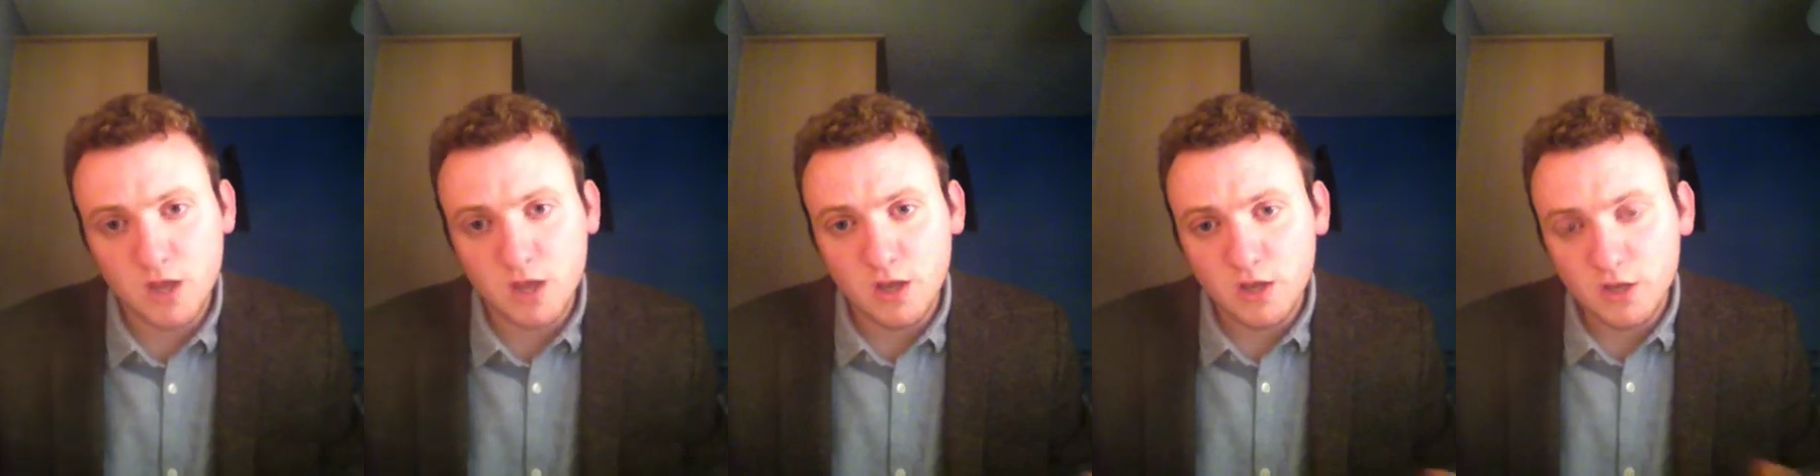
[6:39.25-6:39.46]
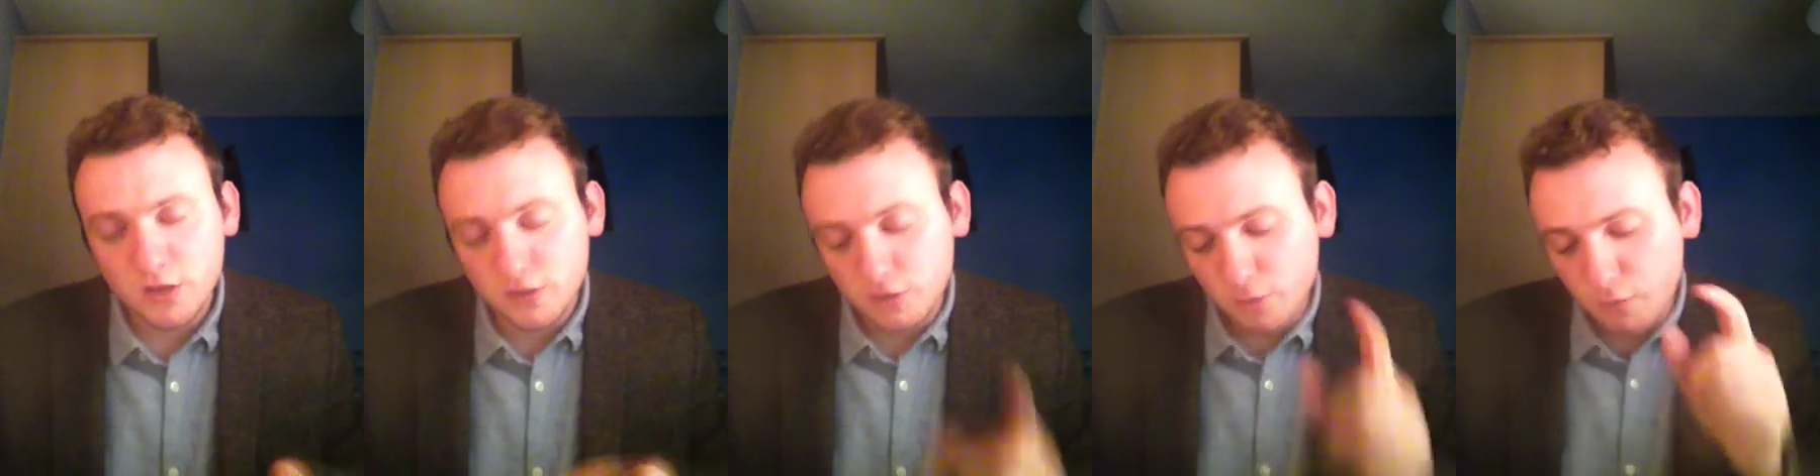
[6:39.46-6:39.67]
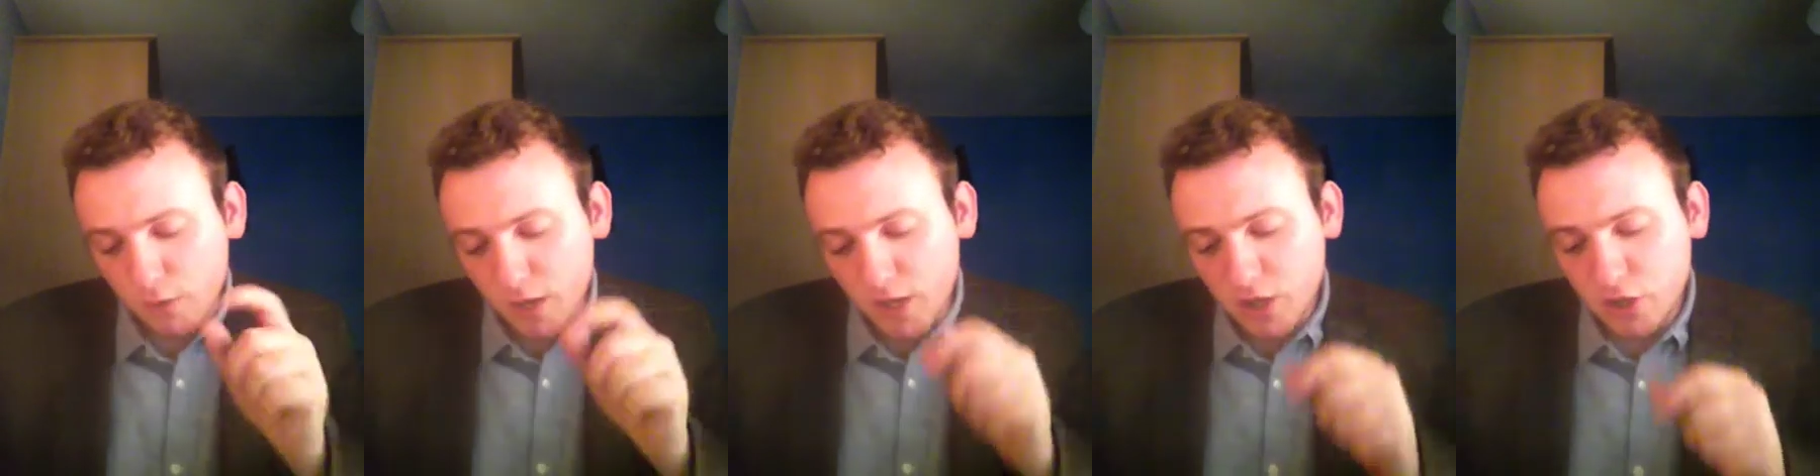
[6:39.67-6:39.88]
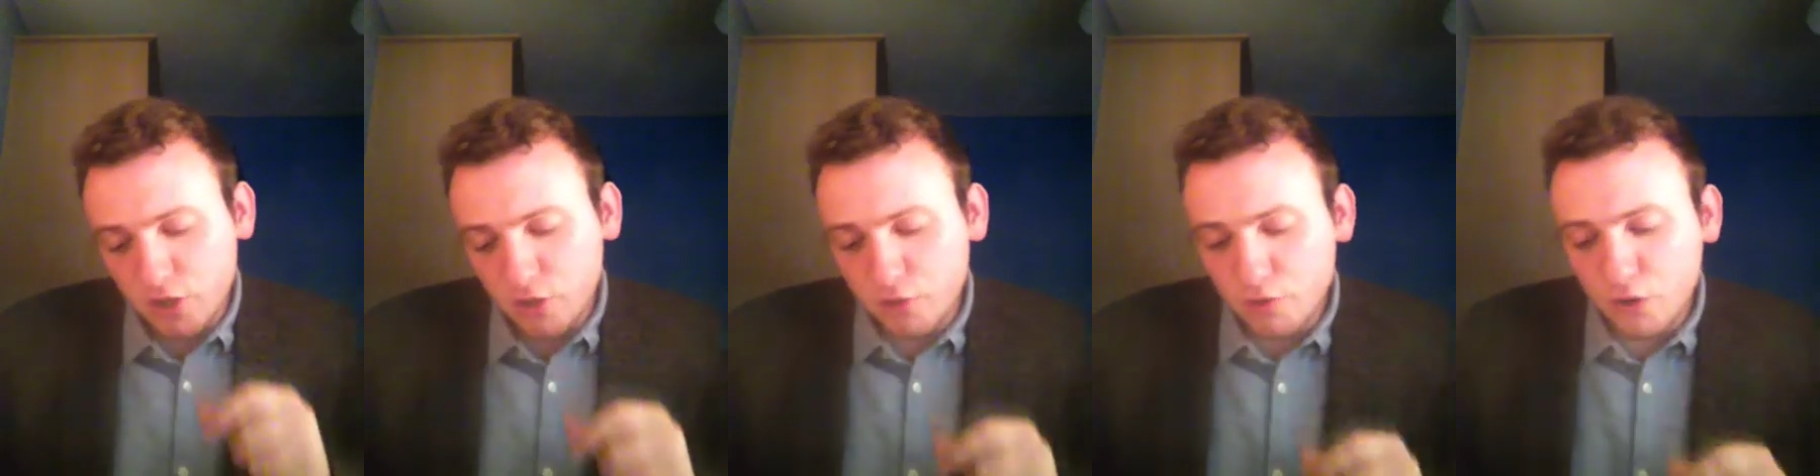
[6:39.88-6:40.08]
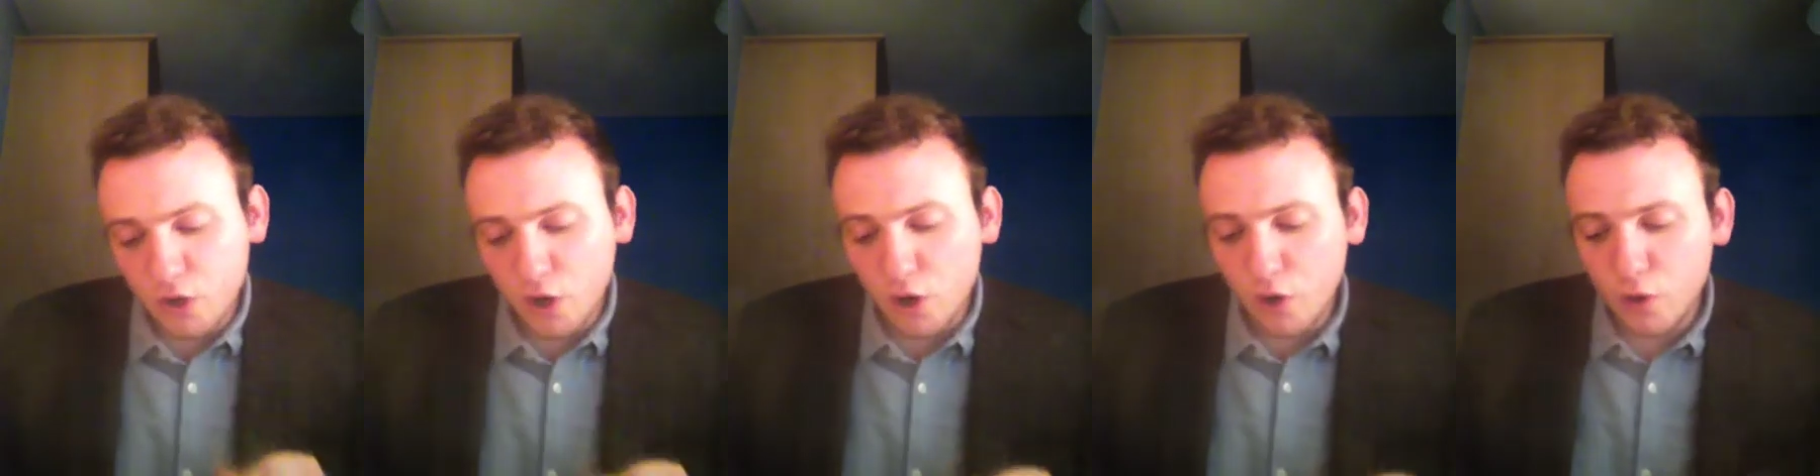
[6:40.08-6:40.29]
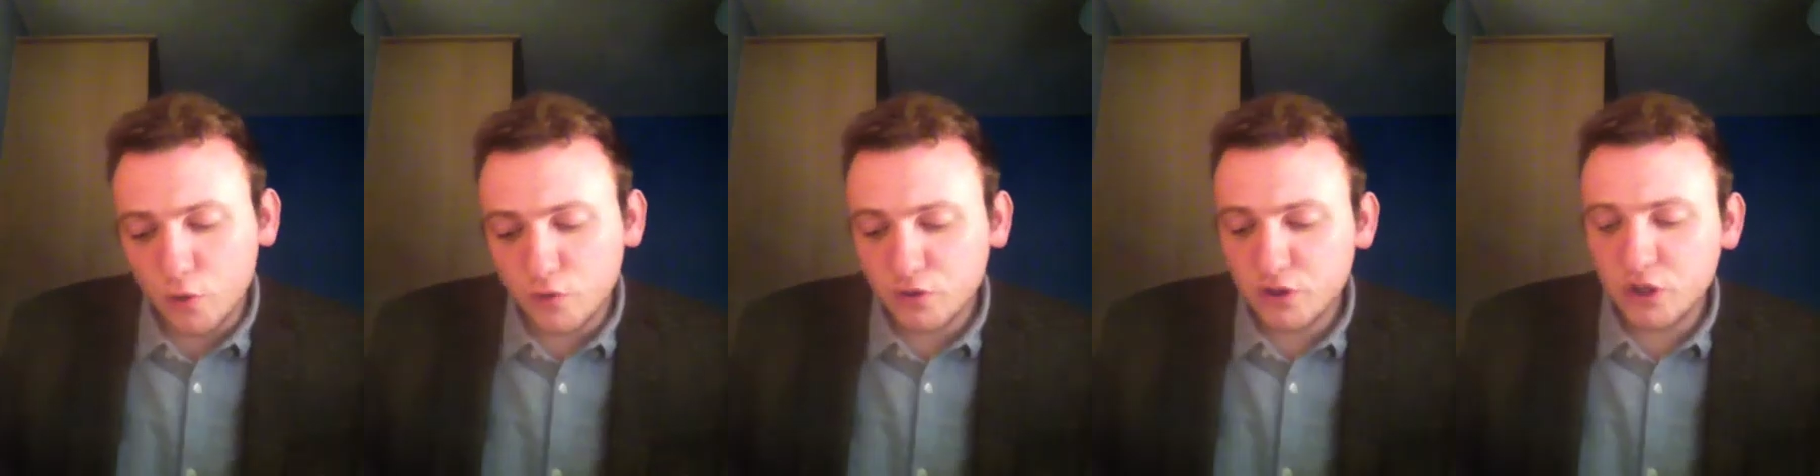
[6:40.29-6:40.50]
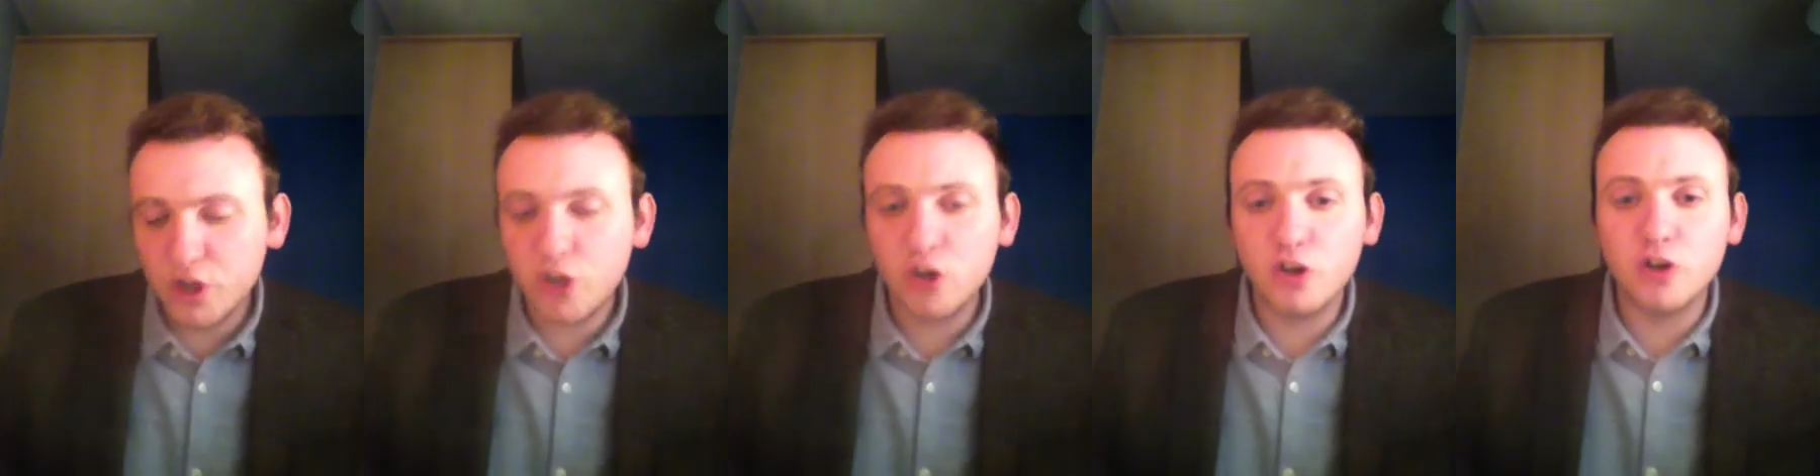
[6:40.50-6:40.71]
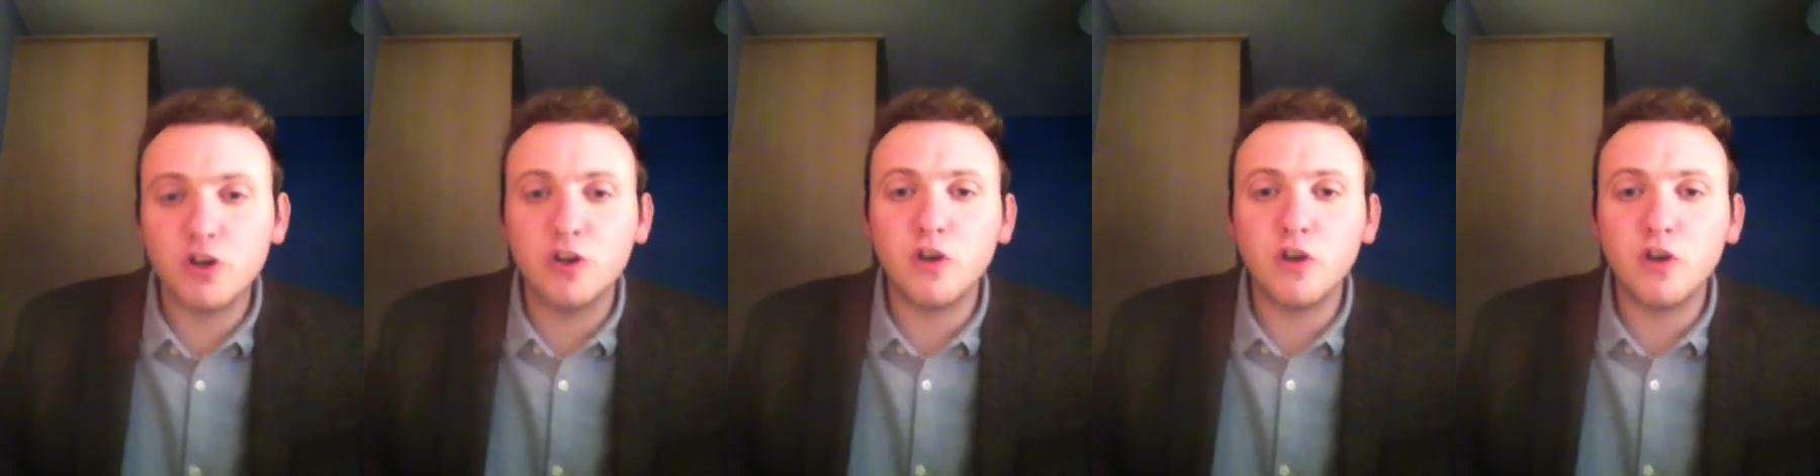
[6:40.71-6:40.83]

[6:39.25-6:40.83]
So when you go to your